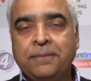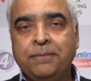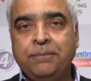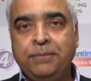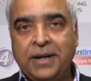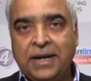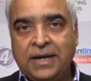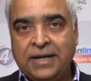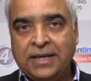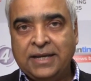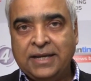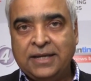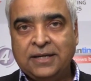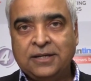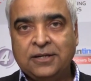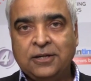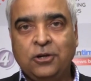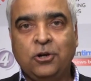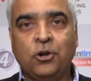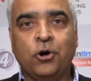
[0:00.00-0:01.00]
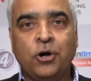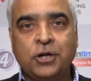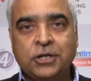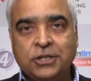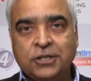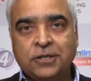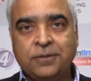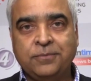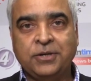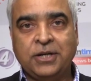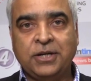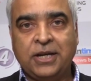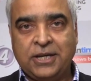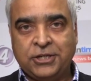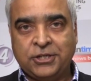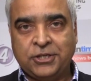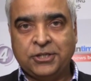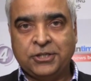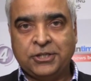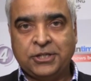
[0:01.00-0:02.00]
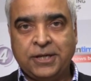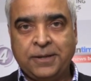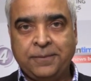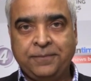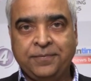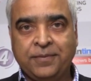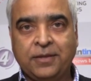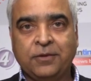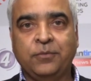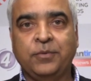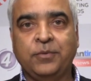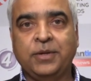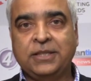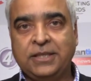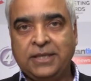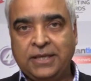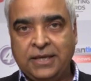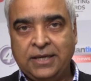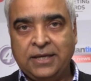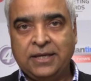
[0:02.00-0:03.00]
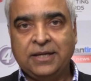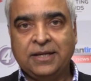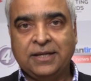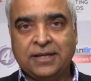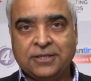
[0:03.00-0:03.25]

building long-term relationship with the